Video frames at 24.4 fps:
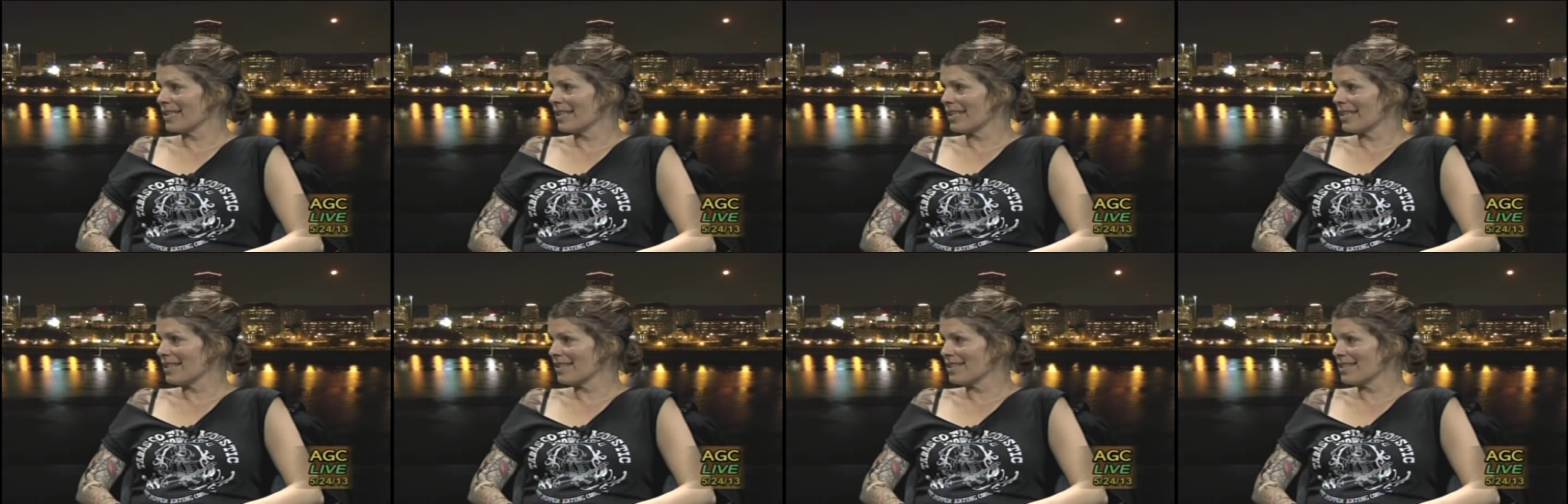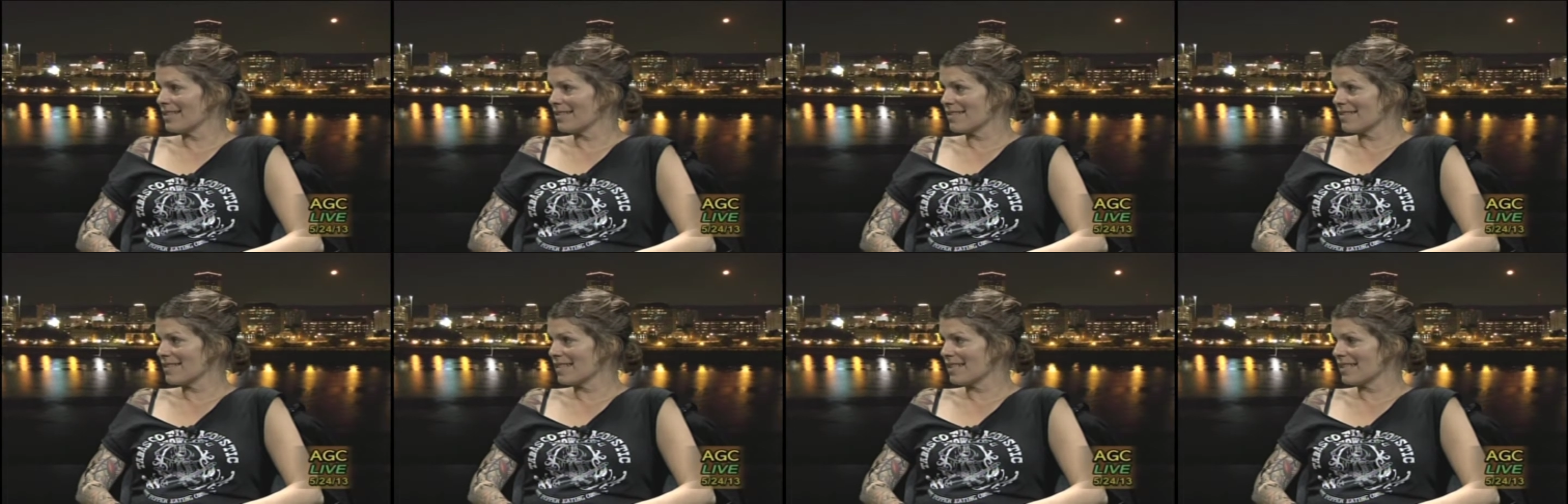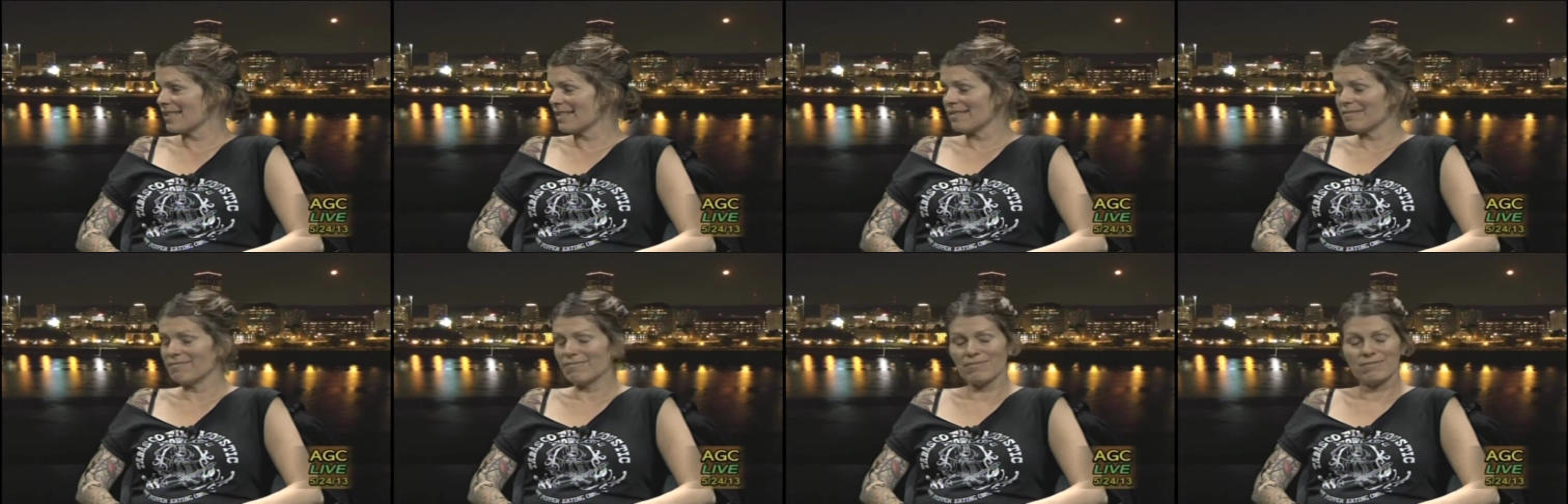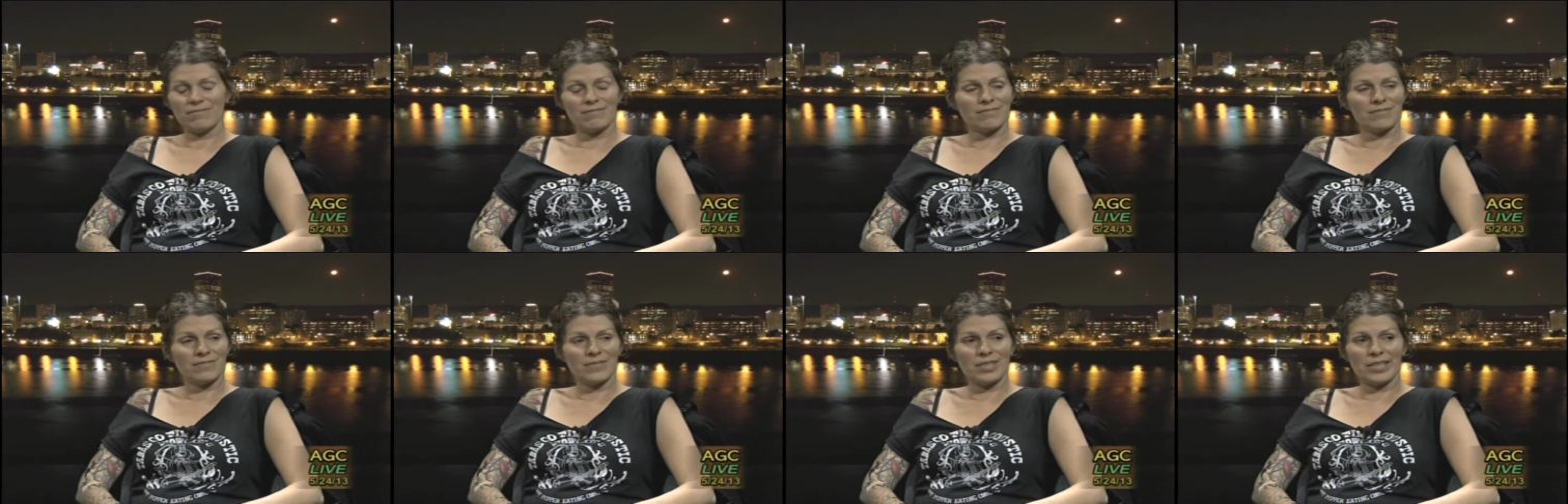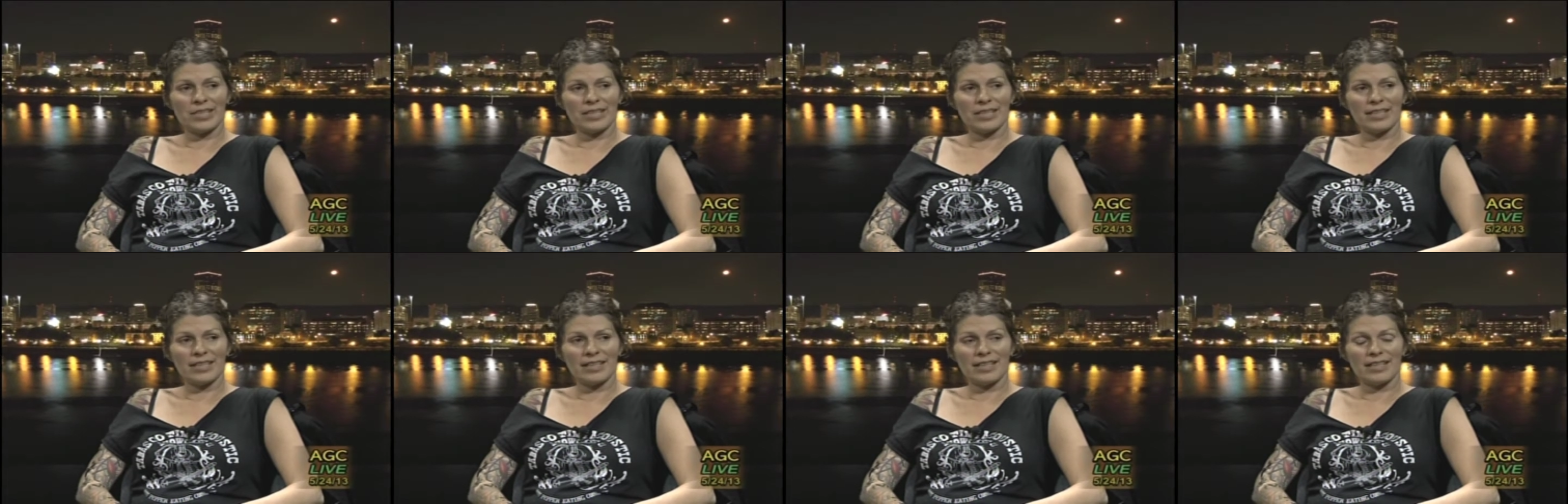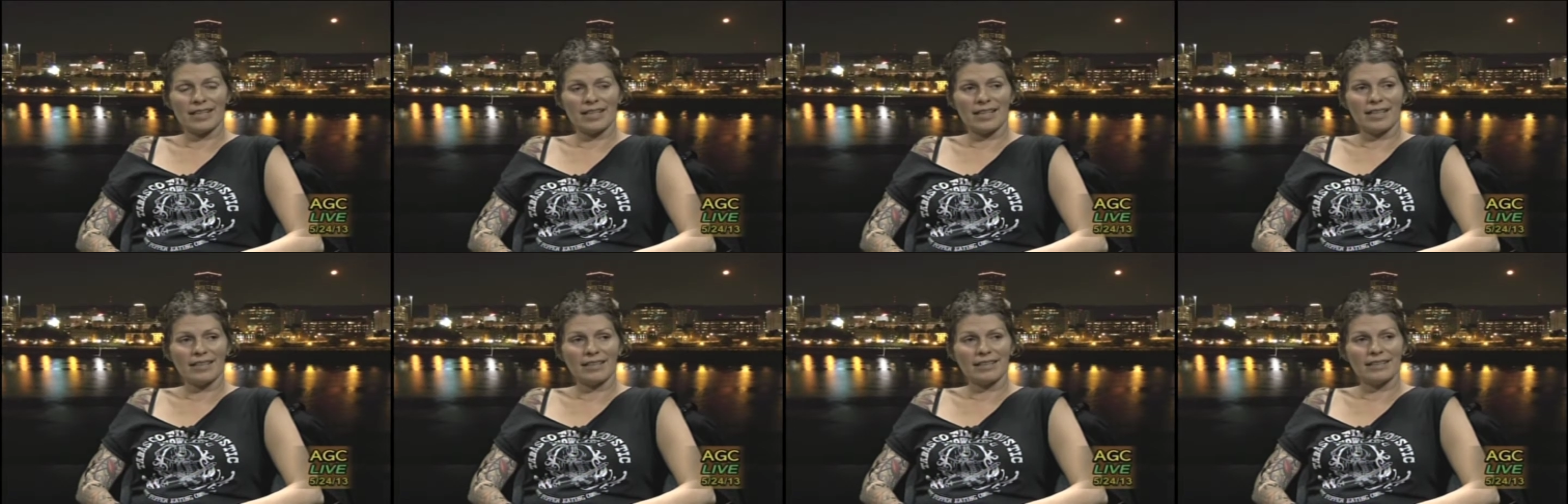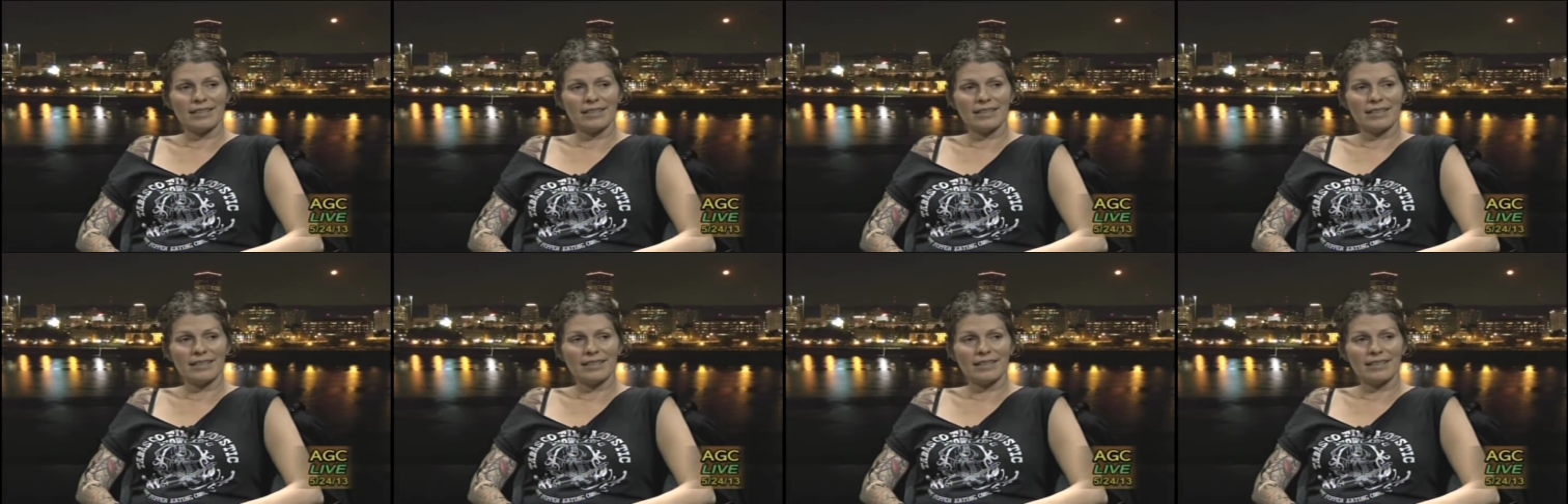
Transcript: agency regarding yeah. that.